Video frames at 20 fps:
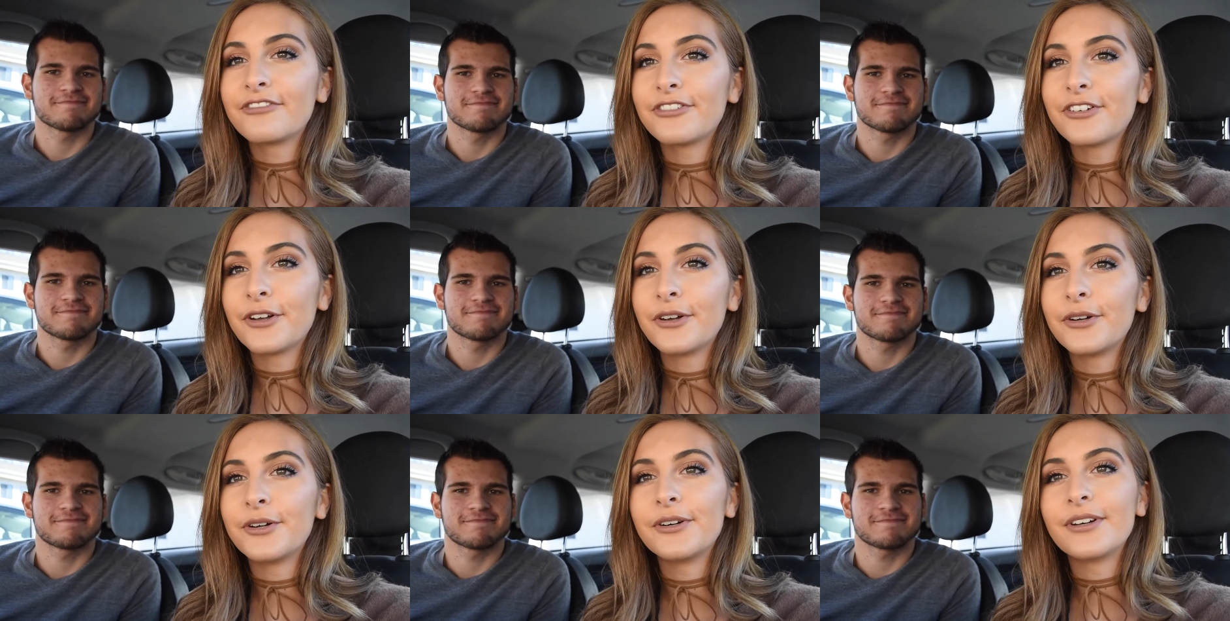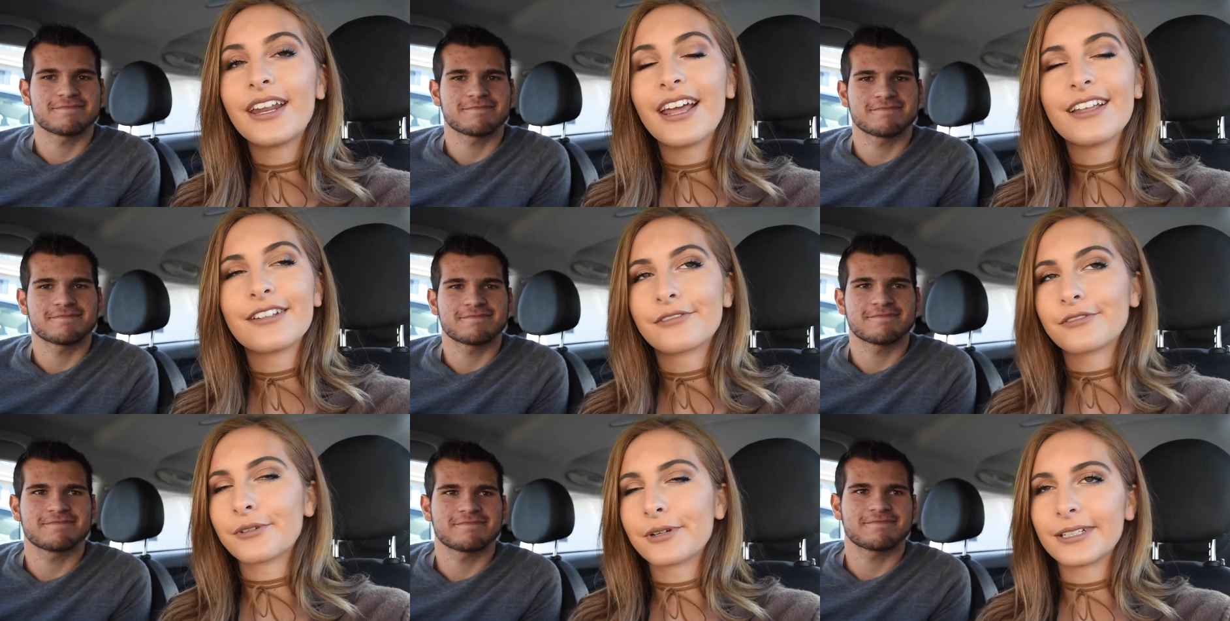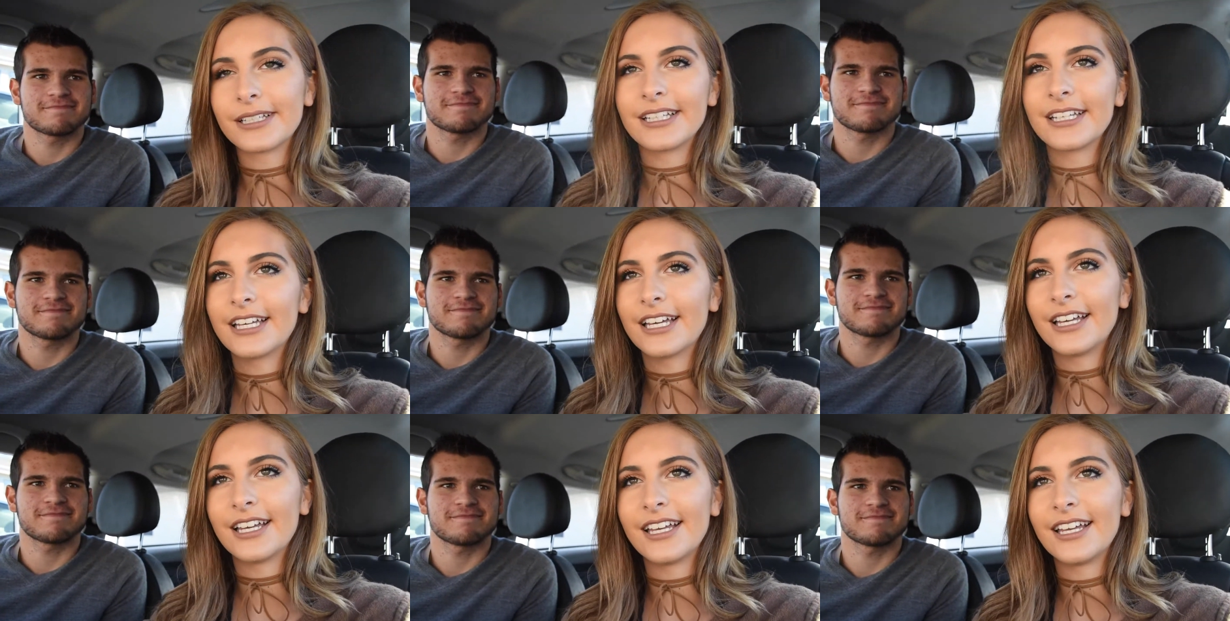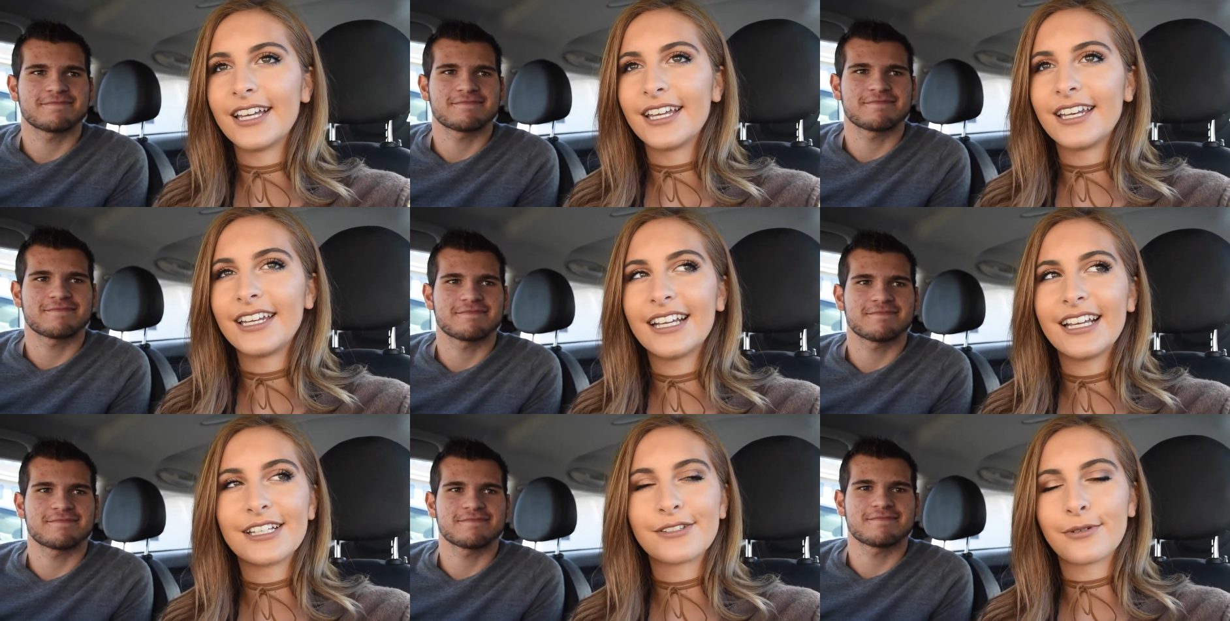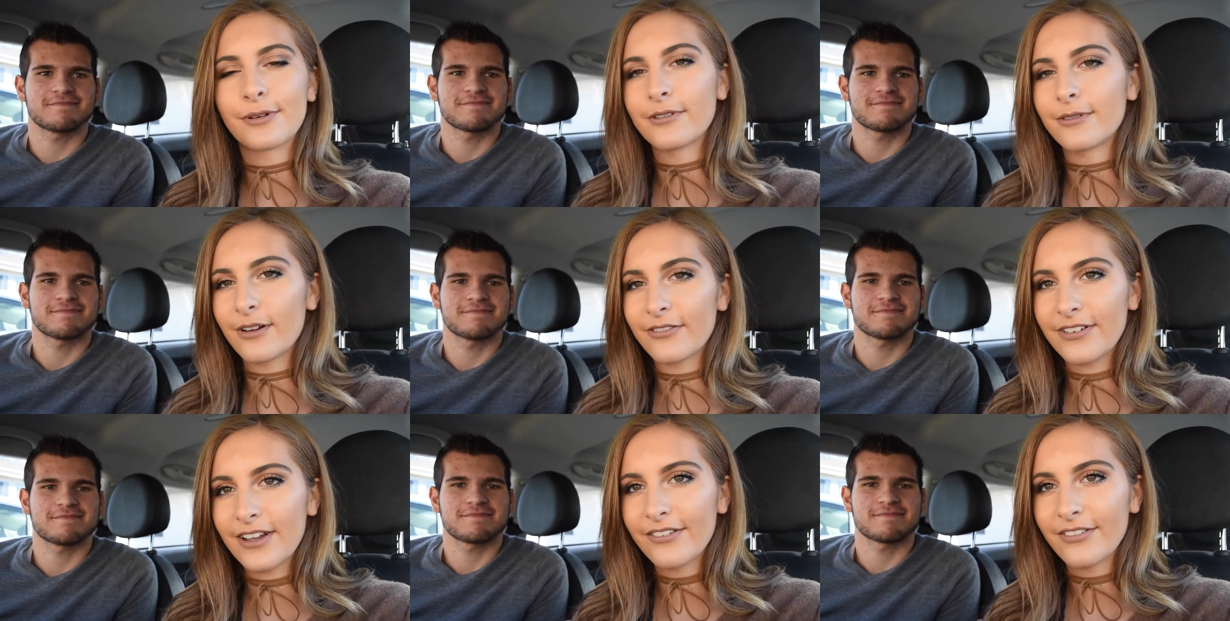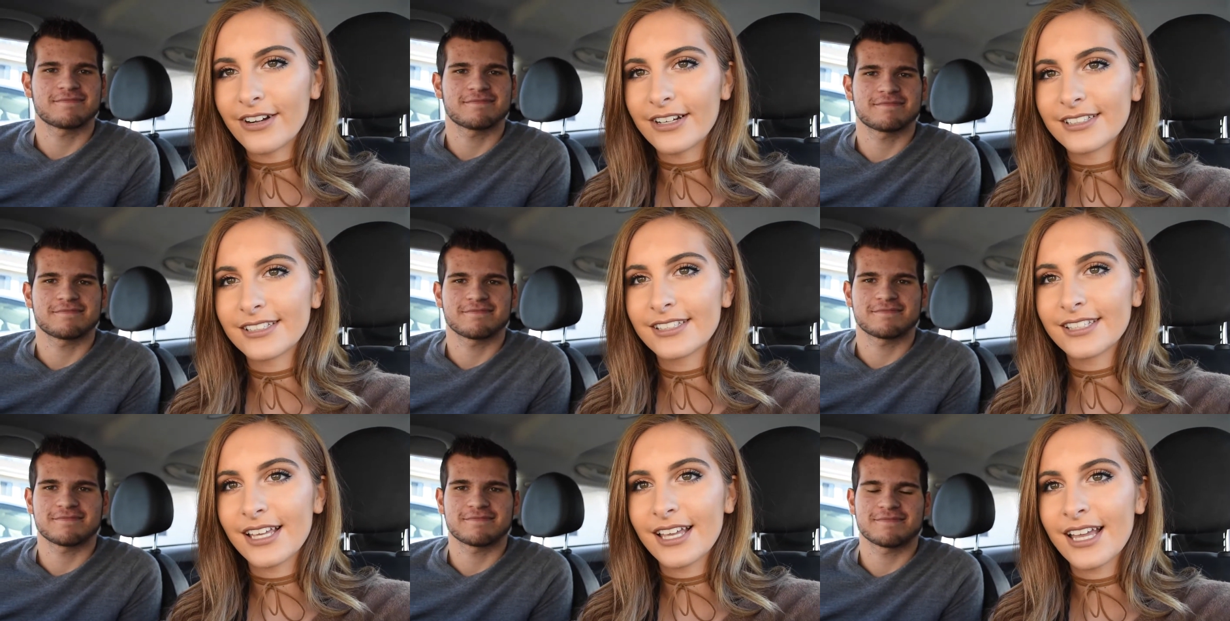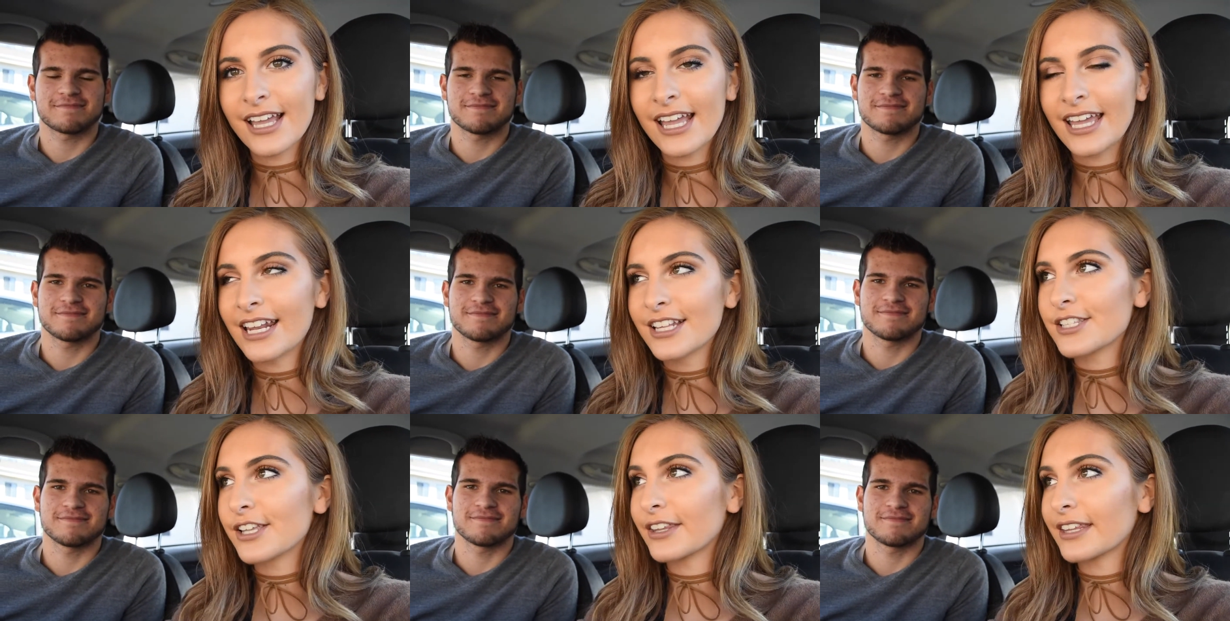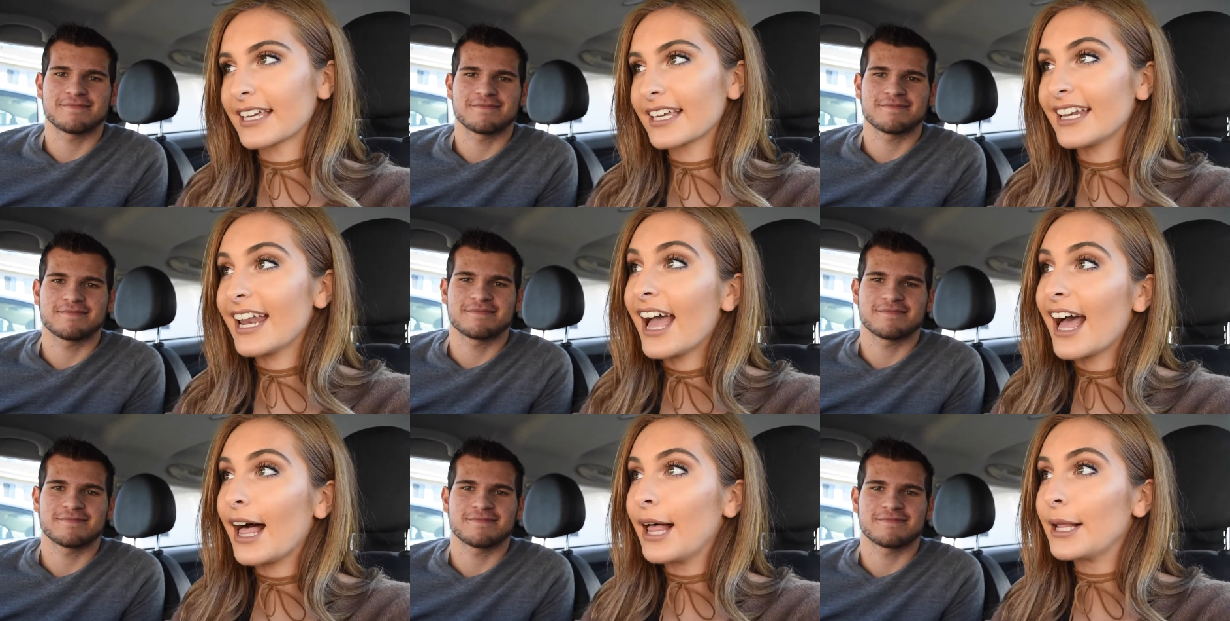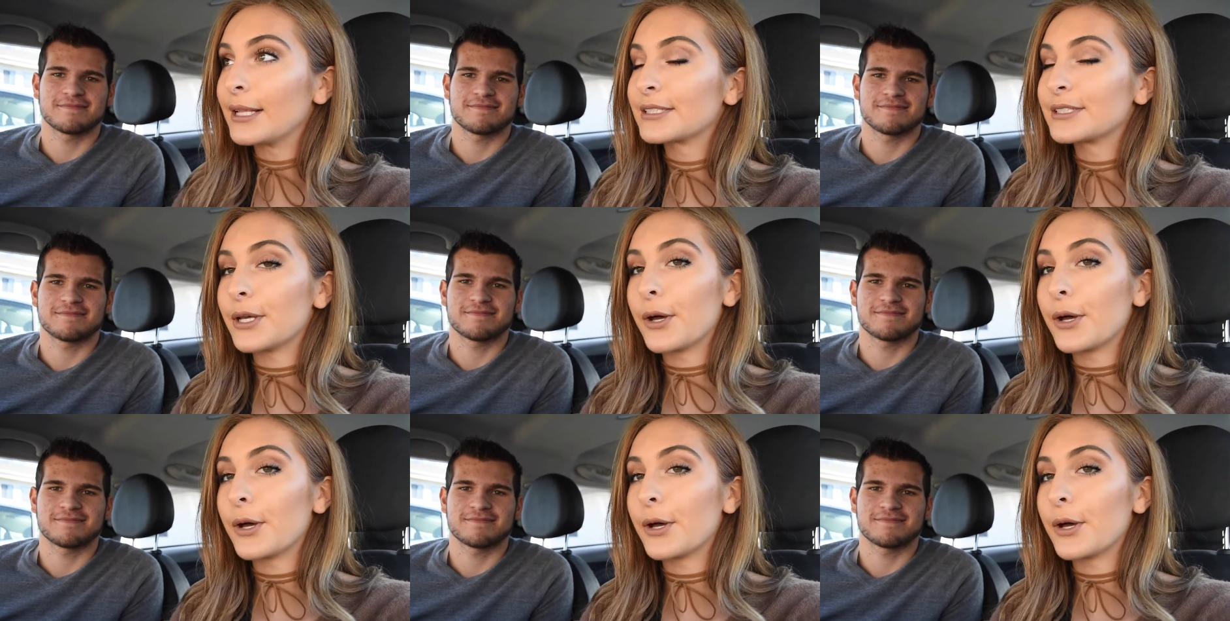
Speaker 1: food. It's really good. It's one of our favorites, and it's on the canal.